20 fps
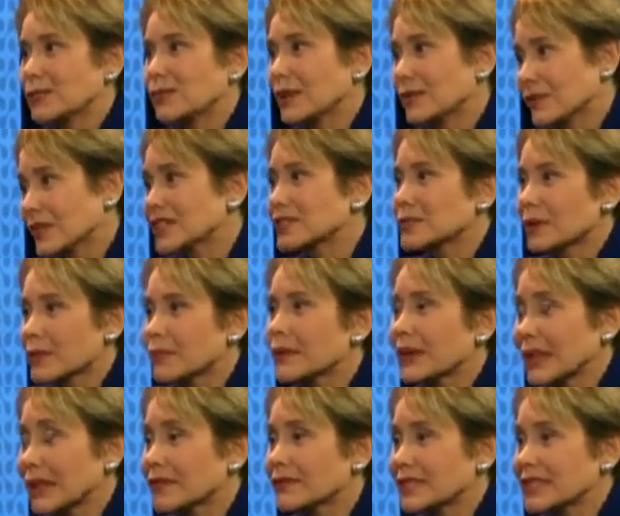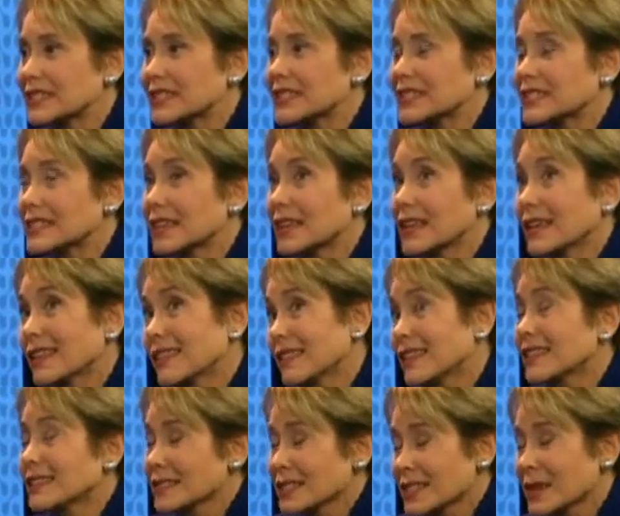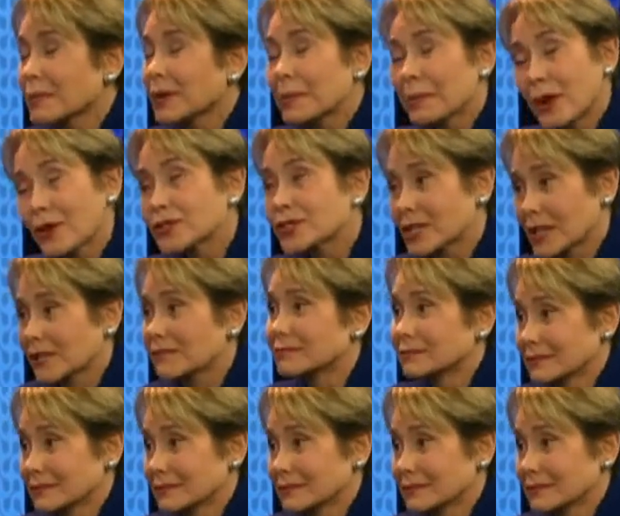Where friends with benefits, there's some emotion.